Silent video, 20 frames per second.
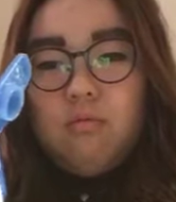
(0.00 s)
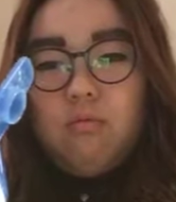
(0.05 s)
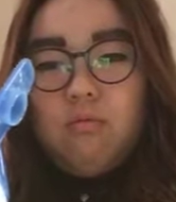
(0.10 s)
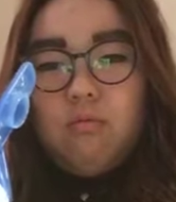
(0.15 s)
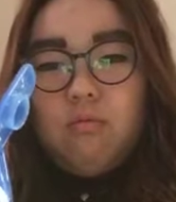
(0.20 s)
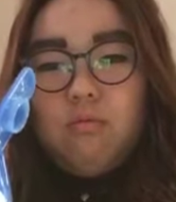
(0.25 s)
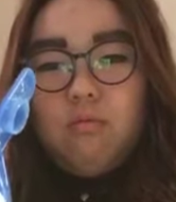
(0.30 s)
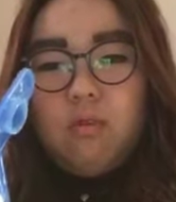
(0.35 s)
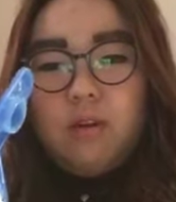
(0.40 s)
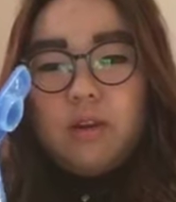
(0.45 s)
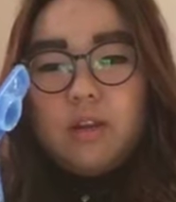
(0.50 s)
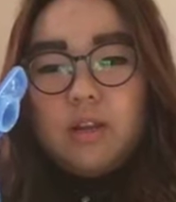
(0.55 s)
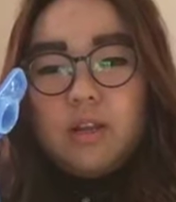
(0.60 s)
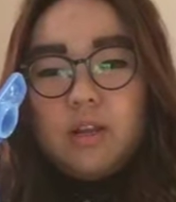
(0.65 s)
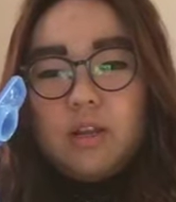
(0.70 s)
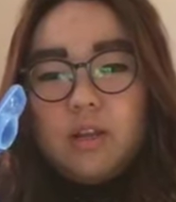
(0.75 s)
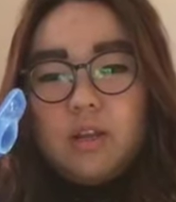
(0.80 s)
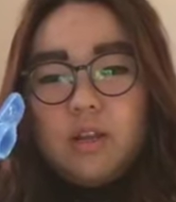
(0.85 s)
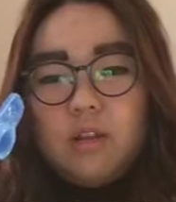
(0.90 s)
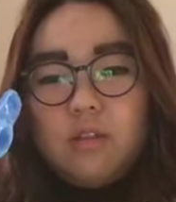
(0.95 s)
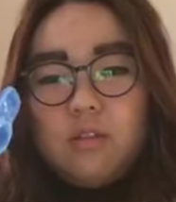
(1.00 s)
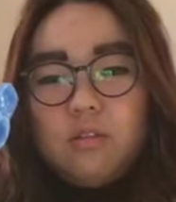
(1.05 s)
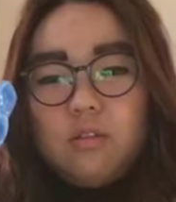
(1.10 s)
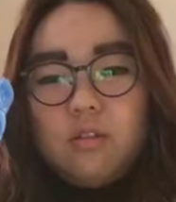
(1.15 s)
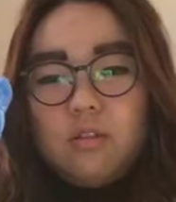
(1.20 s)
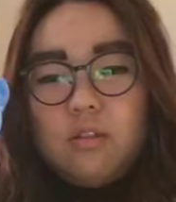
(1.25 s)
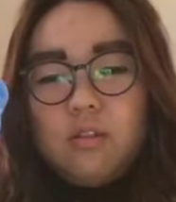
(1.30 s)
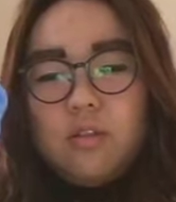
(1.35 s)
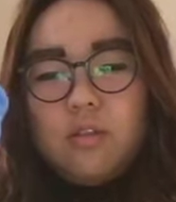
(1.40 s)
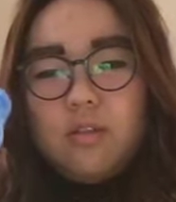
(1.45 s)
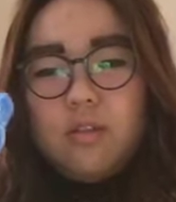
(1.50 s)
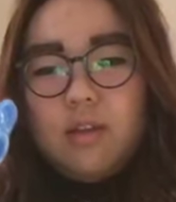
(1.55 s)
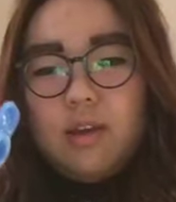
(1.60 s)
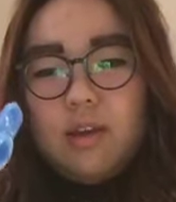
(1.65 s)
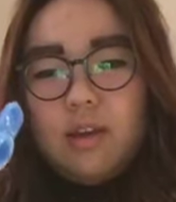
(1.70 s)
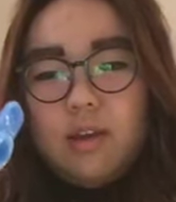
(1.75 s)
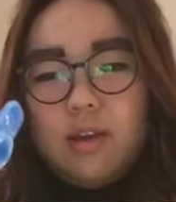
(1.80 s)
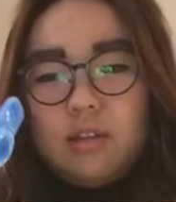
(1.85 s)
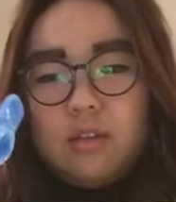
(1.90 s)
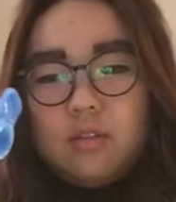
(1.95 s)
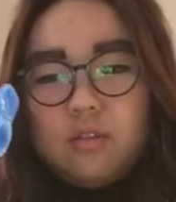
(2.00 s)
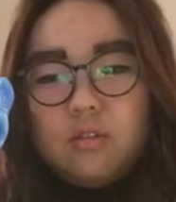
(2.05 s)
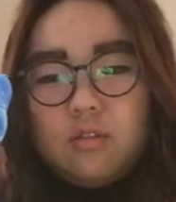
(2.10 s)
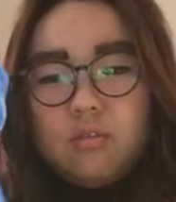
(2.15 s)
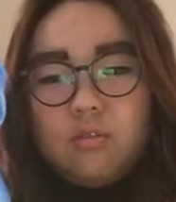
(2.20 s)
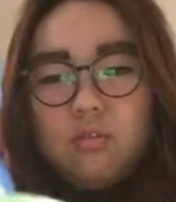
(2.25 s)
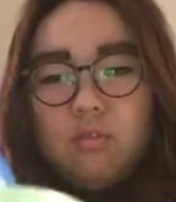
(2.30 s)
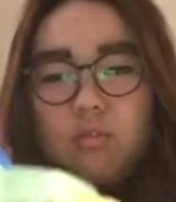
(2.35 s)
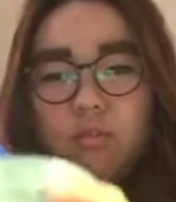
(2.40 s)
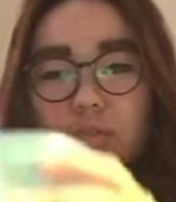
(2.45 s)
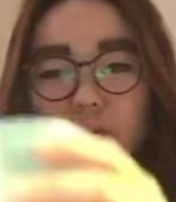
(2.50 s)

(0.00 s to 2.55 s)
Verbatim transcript: Wow, look at that. so cool.